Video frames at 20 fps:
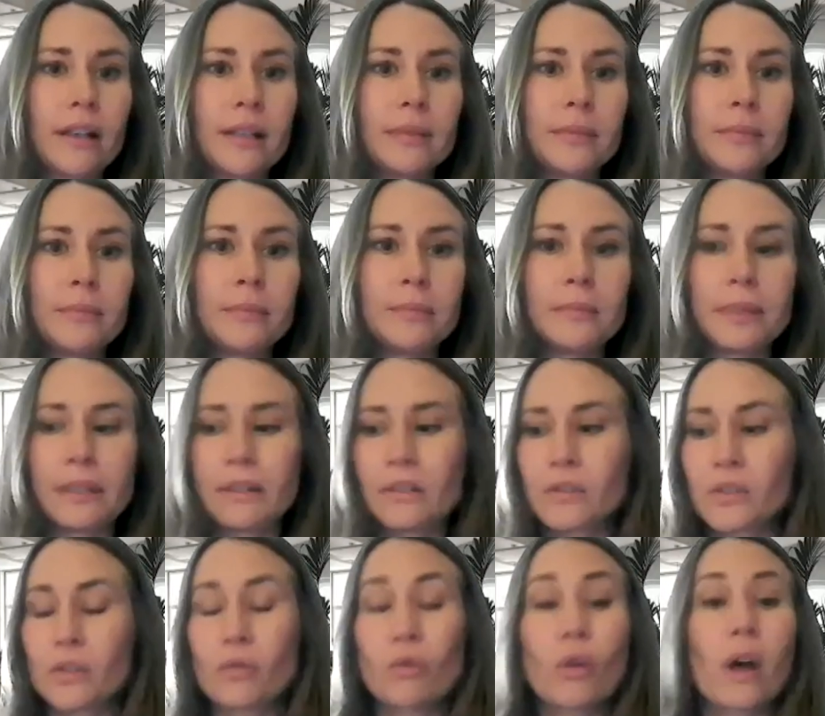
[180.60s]
Um,
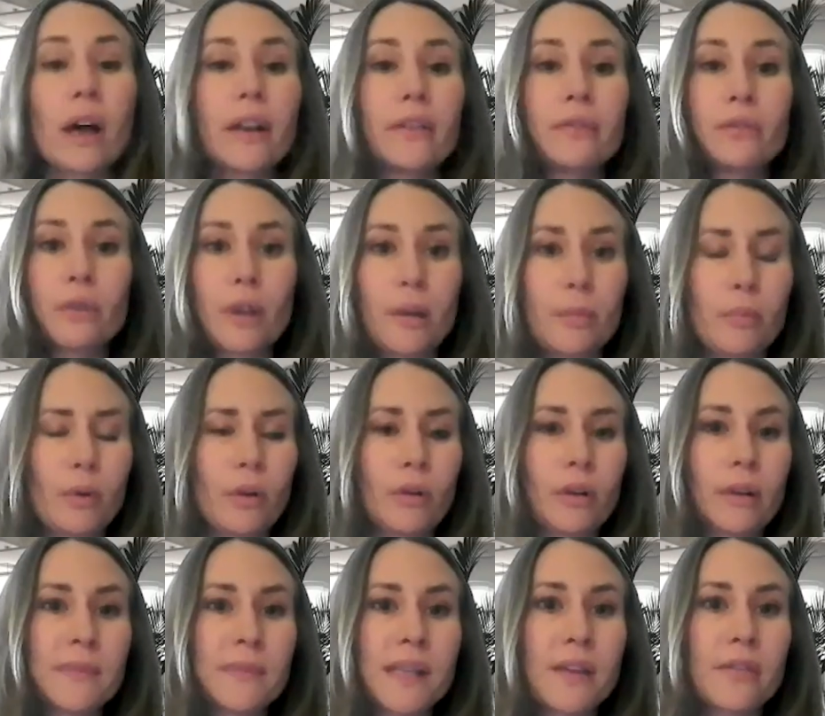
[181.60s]
there's a lot of great
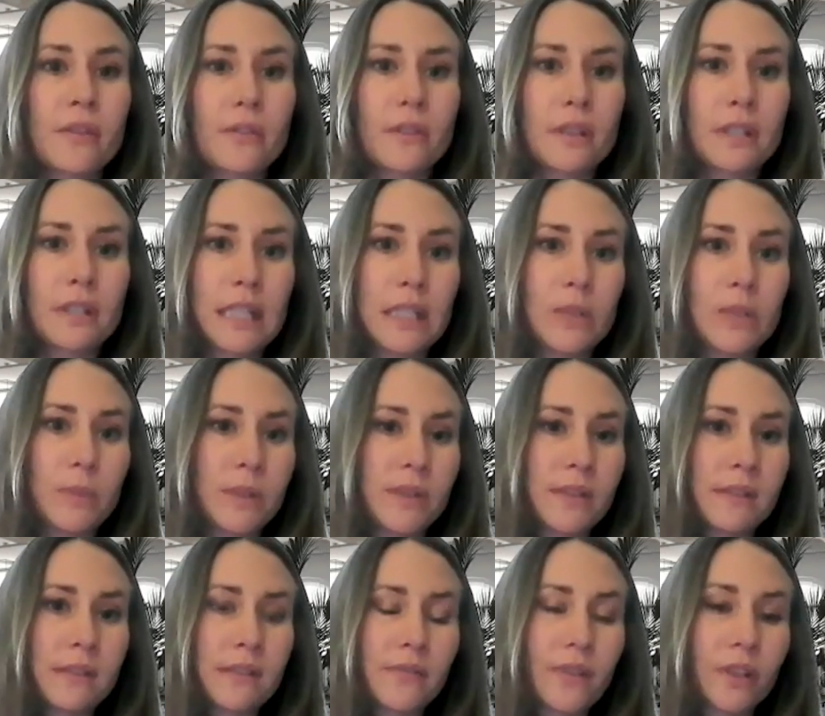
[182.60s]
programs out there that teach
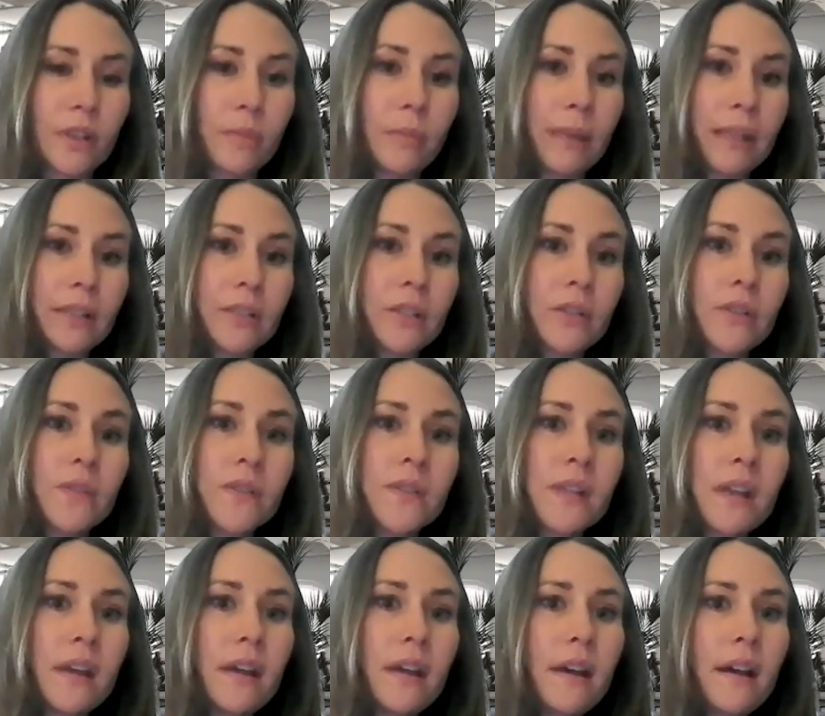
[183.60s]
business fundamentals.